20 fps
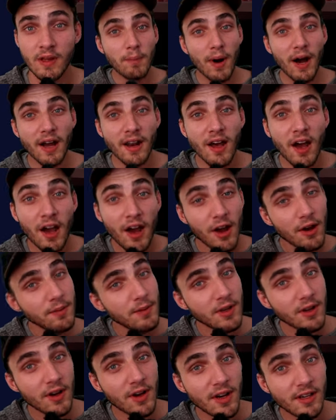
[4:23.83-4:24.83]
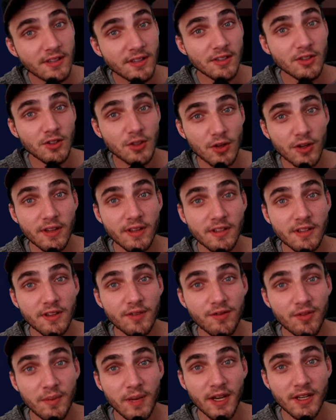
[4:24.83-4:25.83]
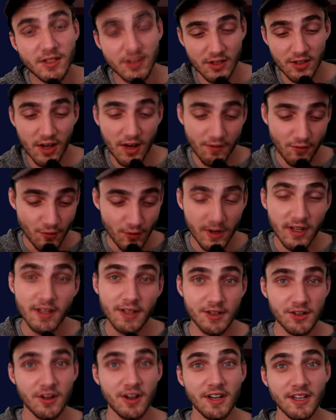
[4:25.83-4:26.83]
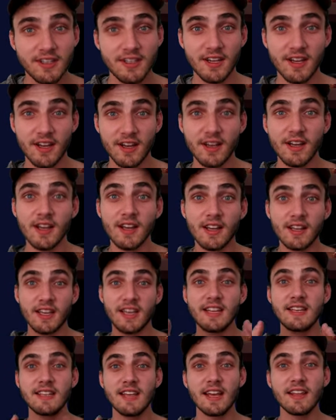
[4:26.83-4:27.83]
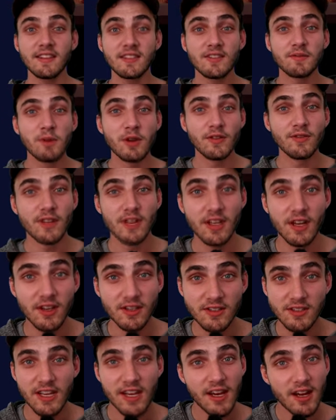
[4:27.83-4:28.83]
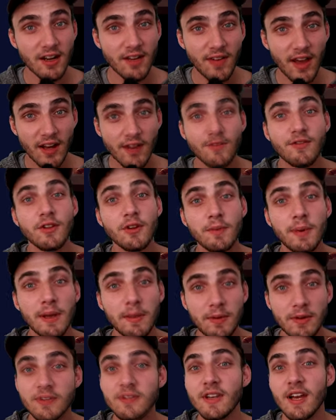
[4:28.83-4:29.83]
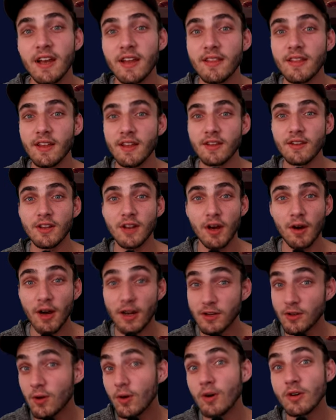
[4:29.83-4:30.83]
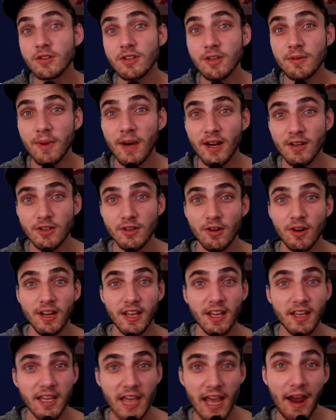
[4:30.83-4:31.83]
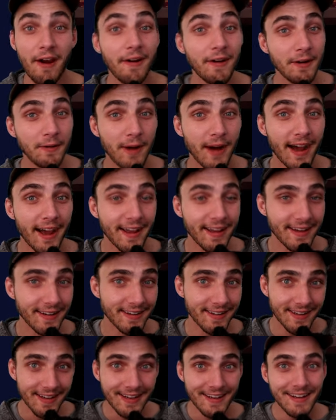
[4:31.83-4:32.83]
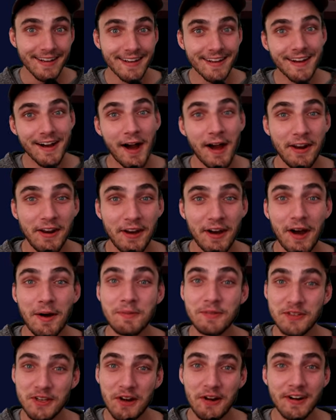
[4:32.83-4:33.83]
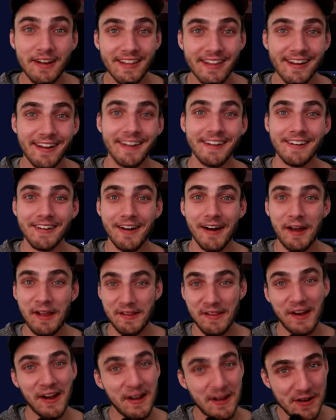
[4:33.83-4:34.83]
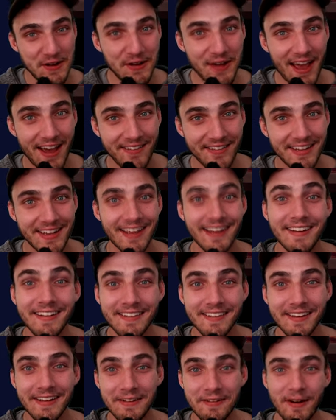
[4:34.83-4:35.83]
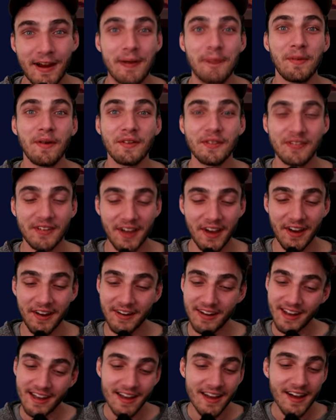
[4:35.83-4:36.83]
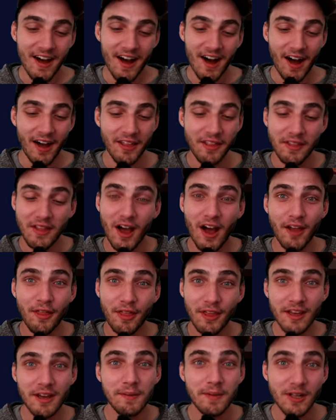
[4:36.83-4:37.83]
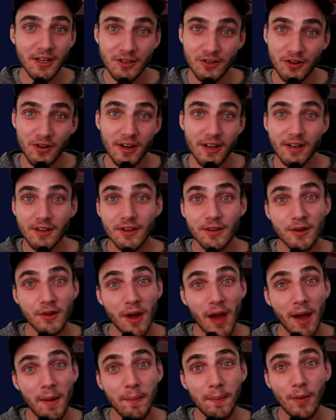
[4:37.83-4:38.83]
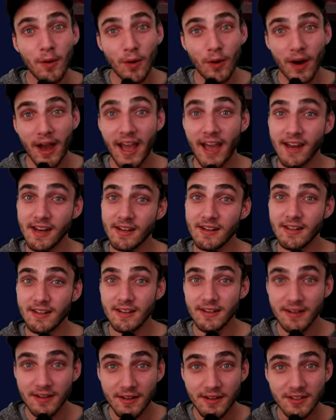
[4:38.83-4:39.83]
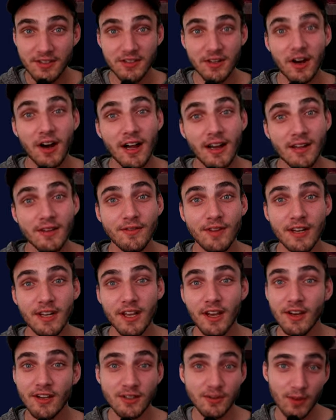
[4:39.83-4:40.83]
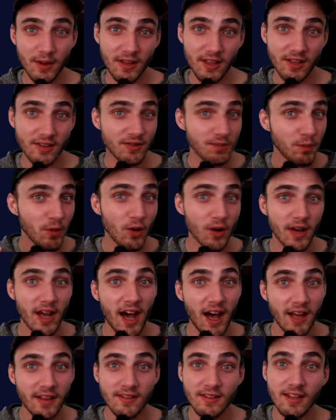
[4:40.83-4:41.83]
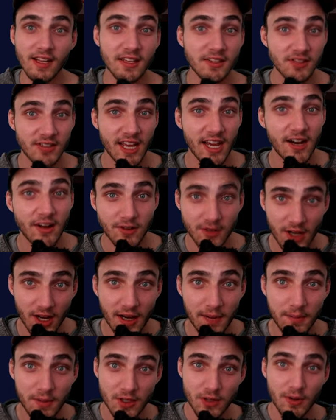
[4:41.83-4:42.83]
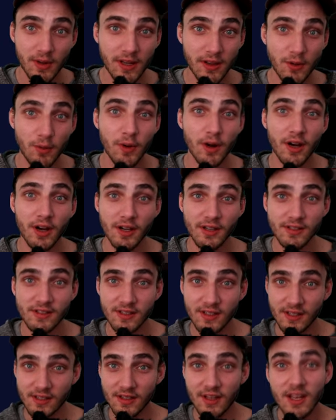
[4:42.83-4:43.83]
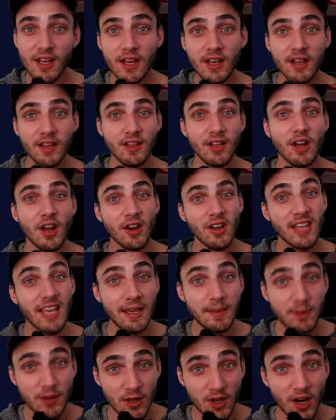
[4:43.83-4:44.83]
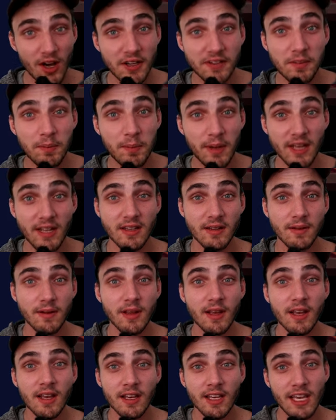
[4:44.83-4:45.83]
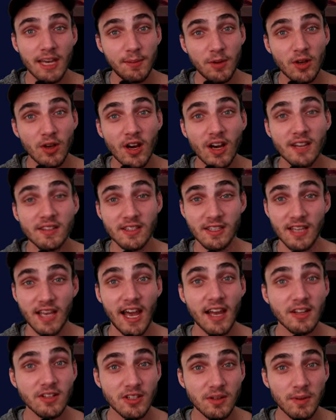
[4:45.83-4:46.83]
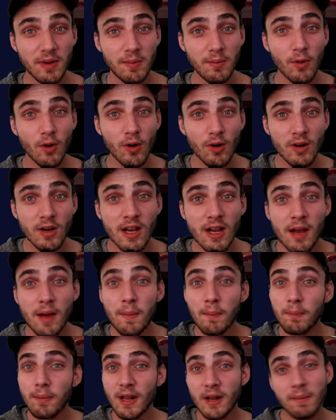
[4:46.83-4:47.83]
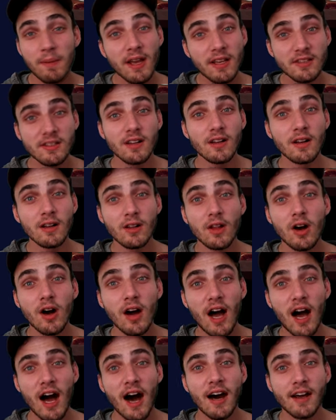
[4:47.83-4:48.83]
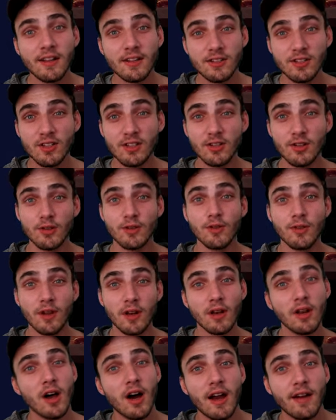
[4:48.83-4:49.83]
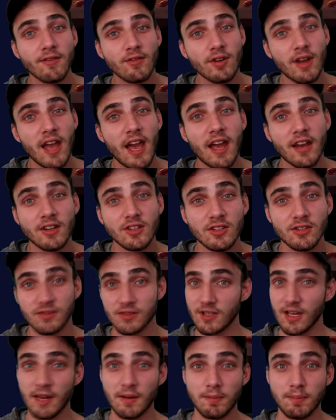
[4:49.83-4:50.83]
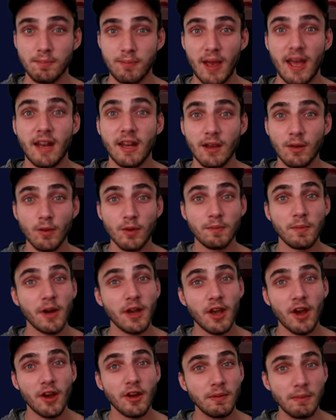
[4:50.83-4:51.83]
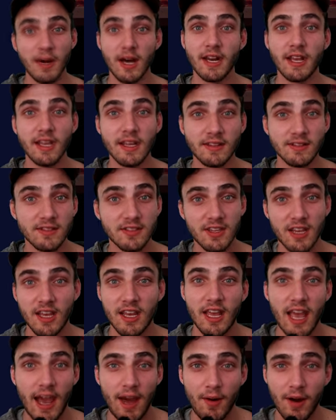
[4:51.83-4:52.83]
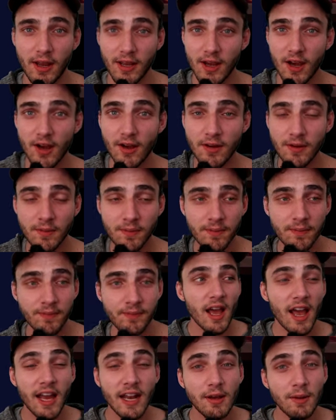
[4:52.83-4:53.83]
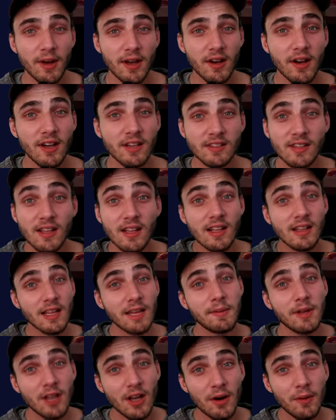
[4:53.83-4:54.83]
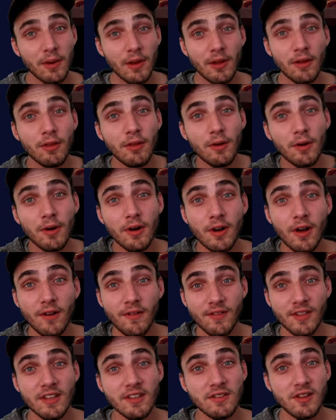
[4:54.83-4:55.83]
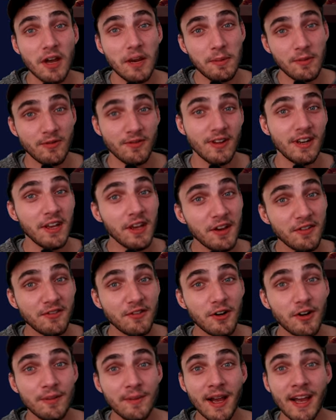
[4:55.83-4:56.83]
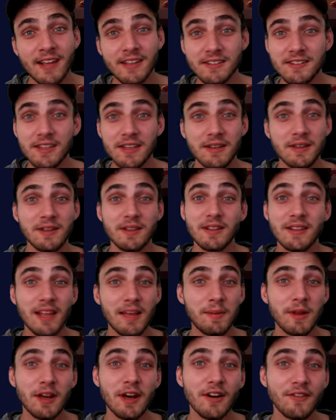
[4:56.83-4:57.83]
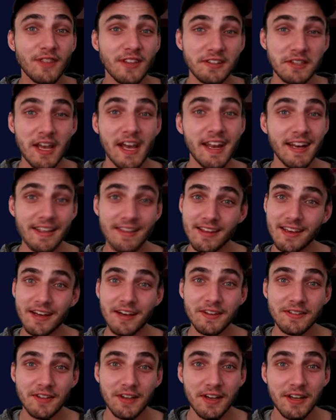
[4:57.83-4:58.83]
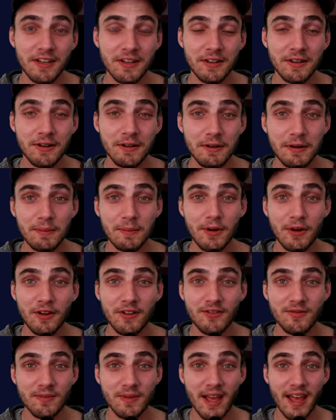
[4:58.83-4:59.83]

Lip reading: But I hope you guys enjoyed this information. I've really tried to condense my videos down. I've had a few people say that, you know, I talk too much or I get carried away. And I know, I'm sorry that I do. I do have a tendency to ramble. So I think I'm going to try and do a more edited style of videos where there's more cuts, less downtime between the words, and, you know, keep you guys engaged a bit more. But it makes it a lot harder to do the live reactions and betting with my own money and seeing how I go. Anyway, guys, let me know what you thought of this type of video format. See, let me know if there's anything else I can do to improve.